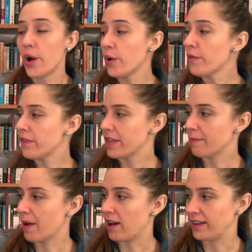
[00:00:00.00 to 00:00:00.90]
Over the
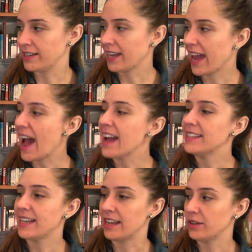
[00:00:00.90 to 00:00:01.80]
pond,
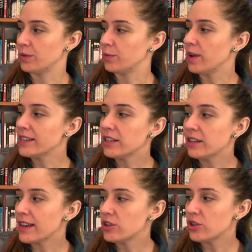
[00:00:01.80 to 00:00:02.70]
cattails rustle
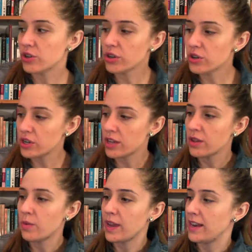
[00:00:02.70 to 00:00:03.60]
and shush in
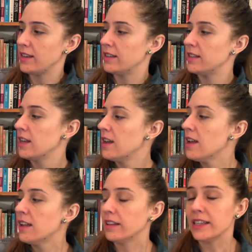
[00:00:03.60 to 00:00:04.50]
the wind.
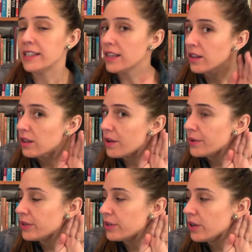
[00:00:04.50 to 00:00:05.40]
Listen
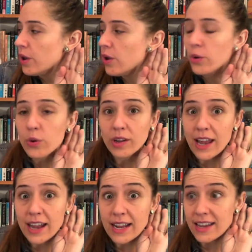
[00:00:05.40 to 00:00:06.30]
close.
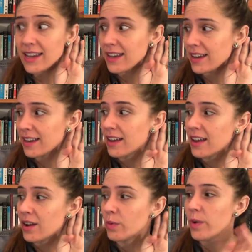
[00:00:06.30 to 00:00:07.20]
Kuklari!
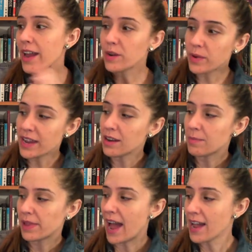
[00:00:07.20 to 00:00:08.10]
Red-winged
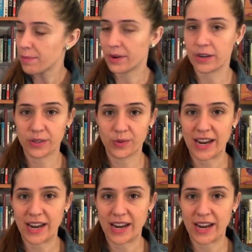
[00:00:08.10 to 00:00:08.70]
blackbirds